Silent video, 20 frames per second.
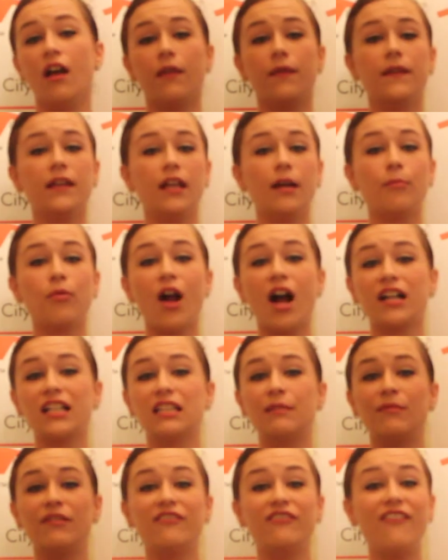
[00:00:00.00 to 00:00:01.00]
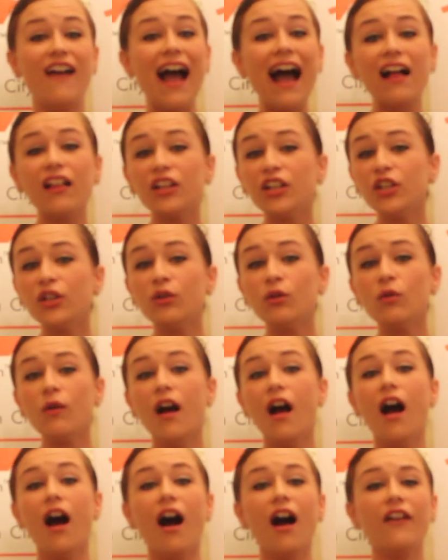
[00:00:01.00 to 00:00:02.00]
the approximate value
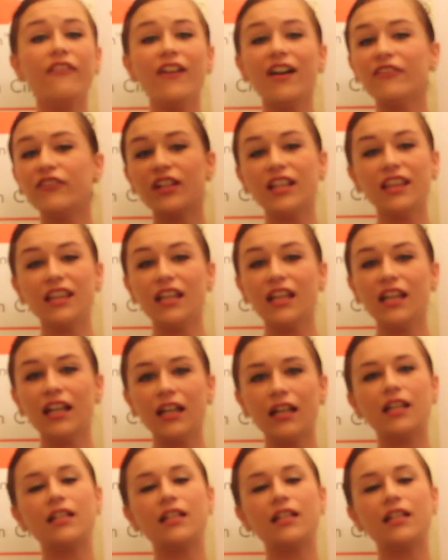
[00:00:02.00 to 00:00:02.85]
of everything.